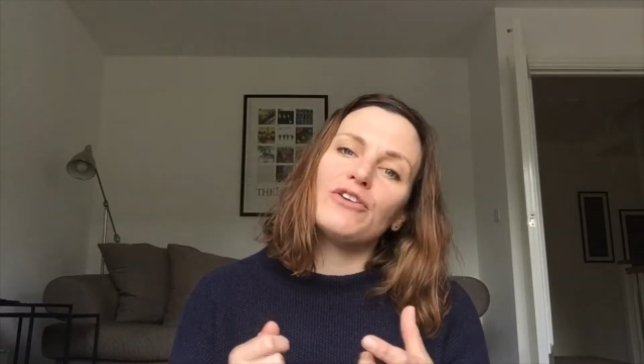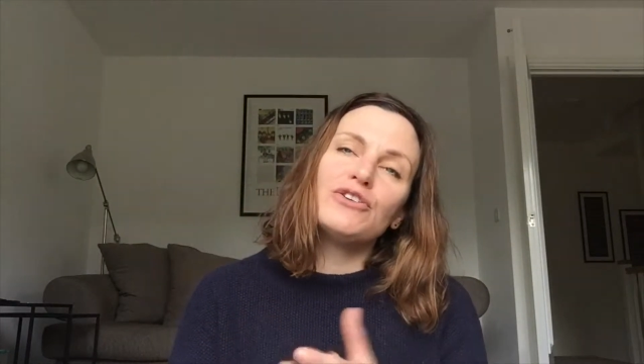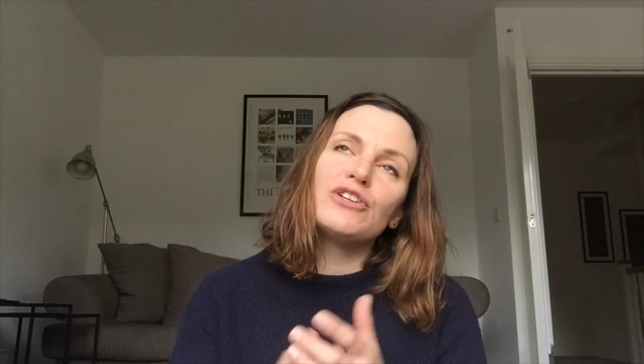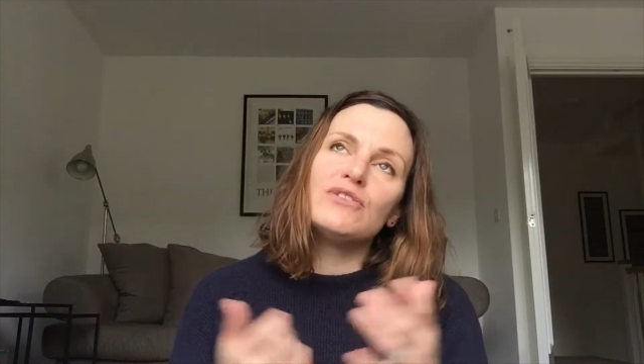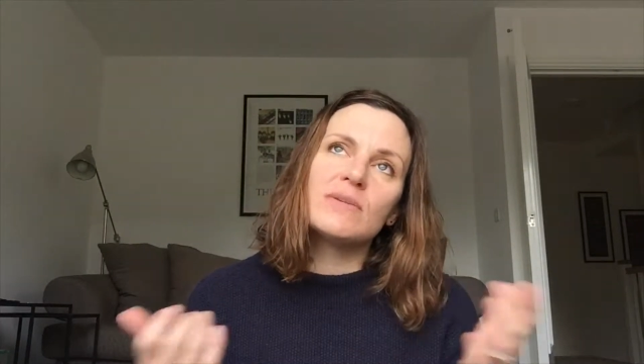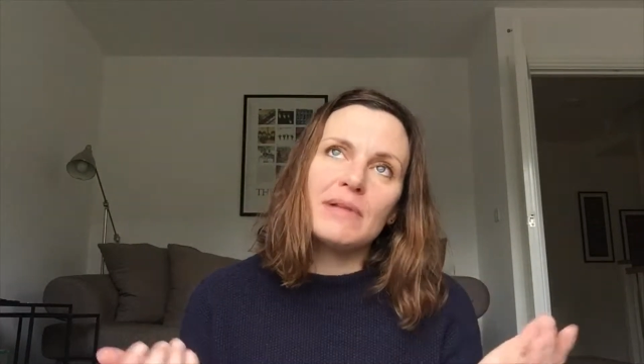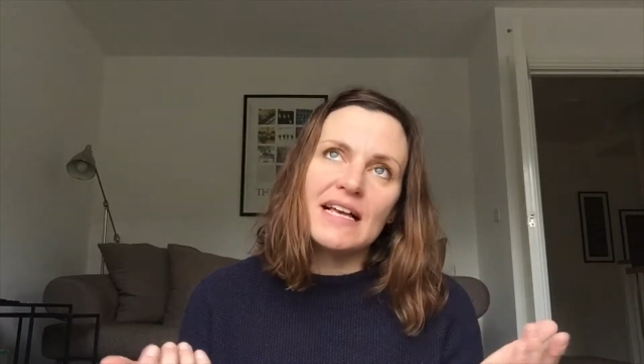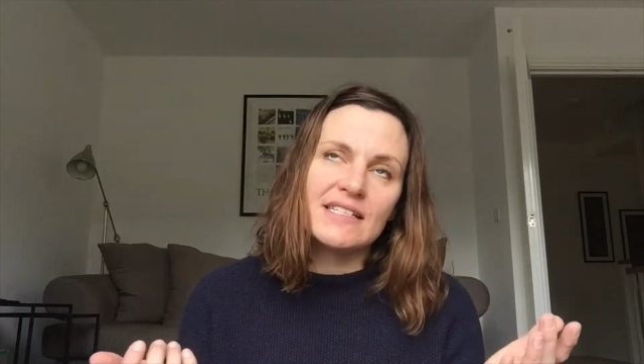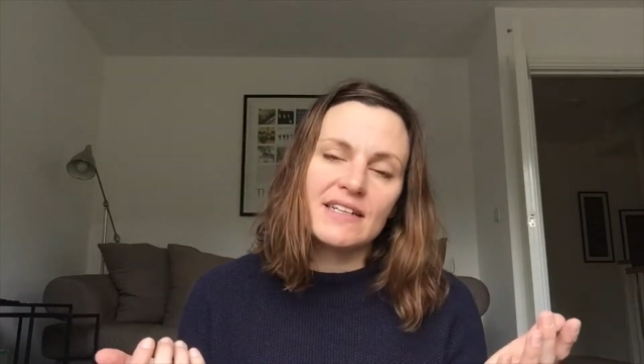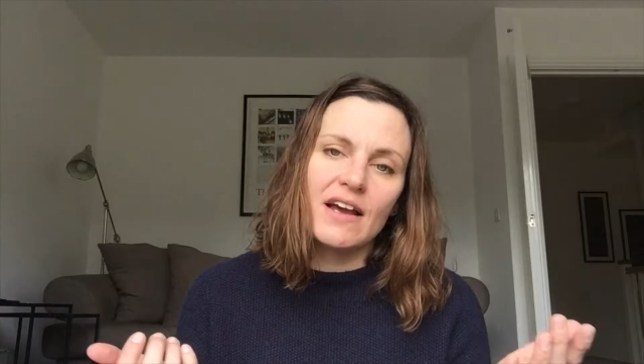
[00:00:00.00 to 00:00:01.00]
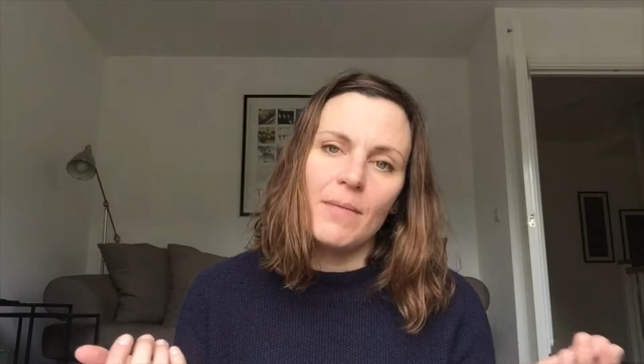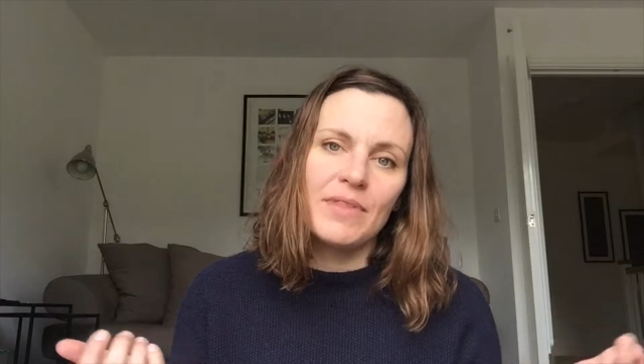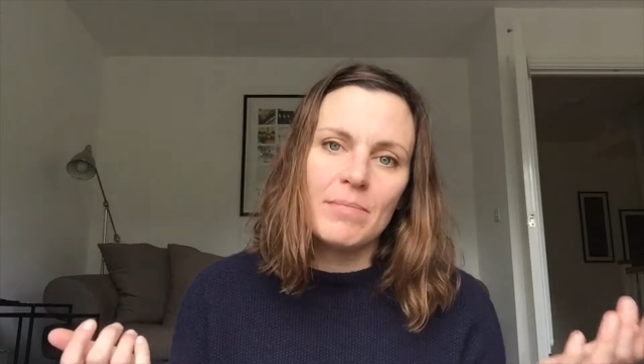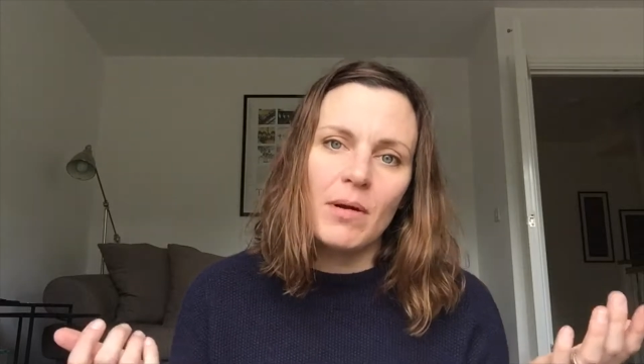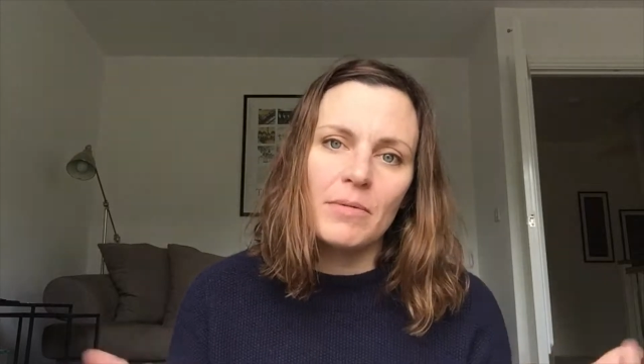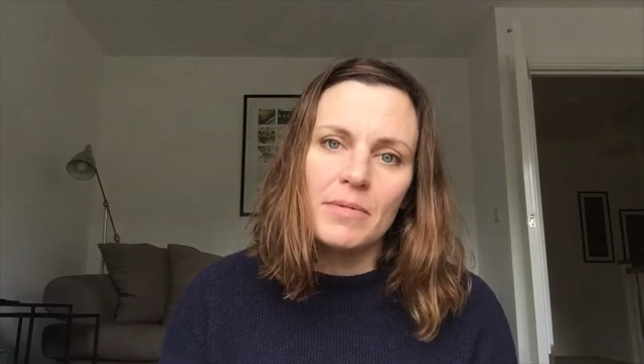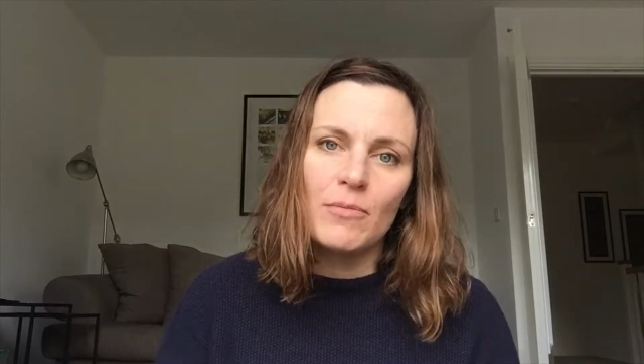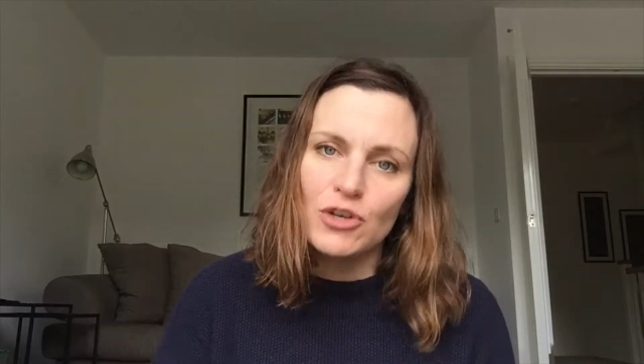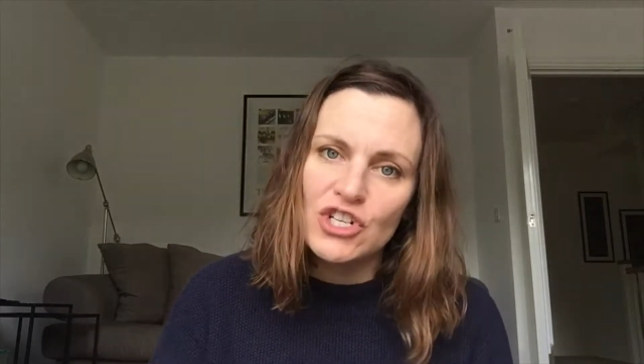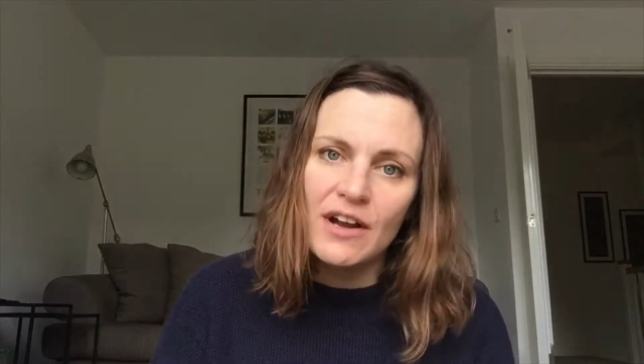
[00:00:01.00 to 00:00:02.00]
You could use a plastic cup, that'd probably be
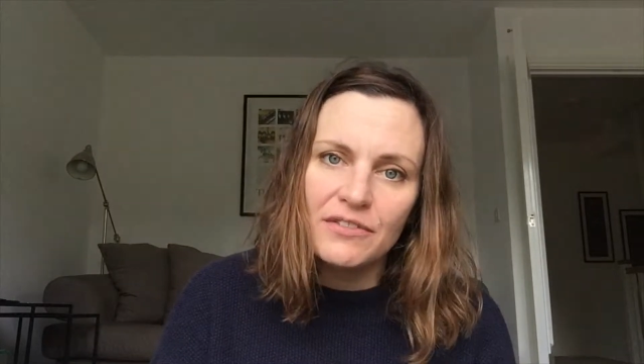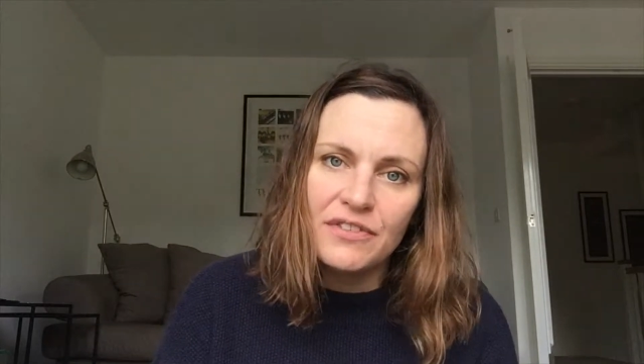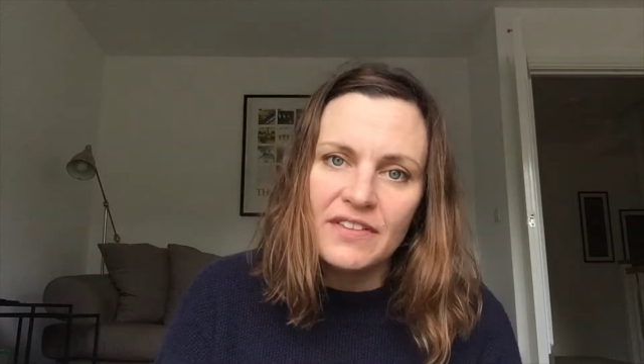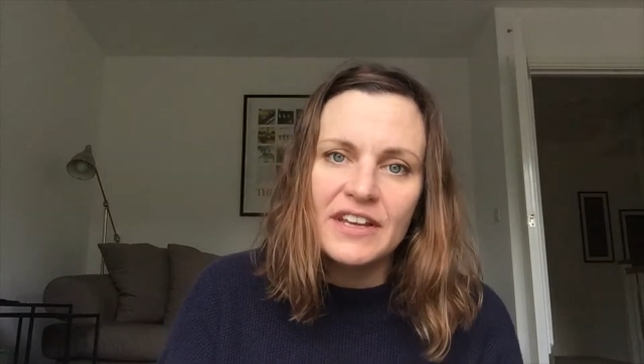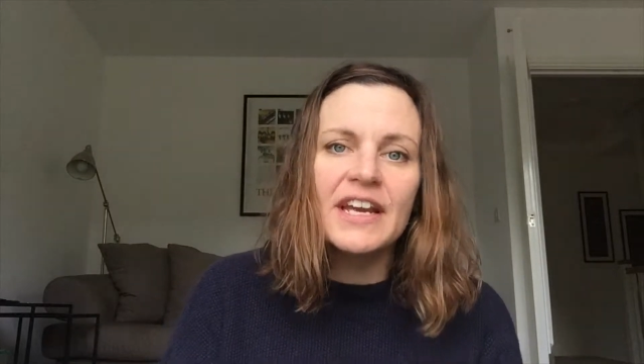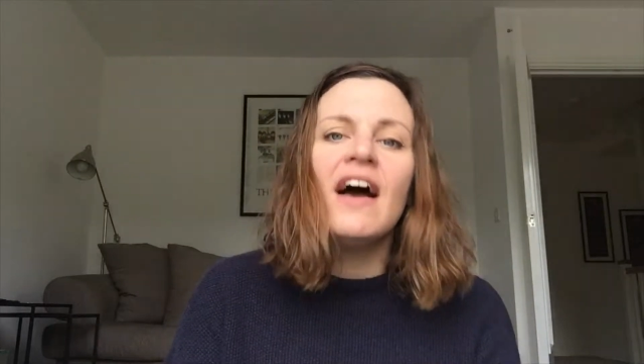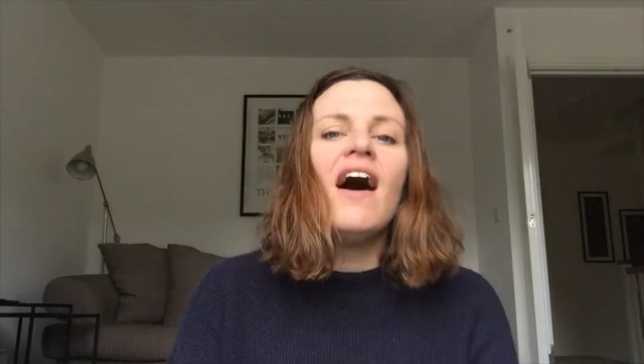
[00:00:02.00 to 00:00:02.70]
more child friendly.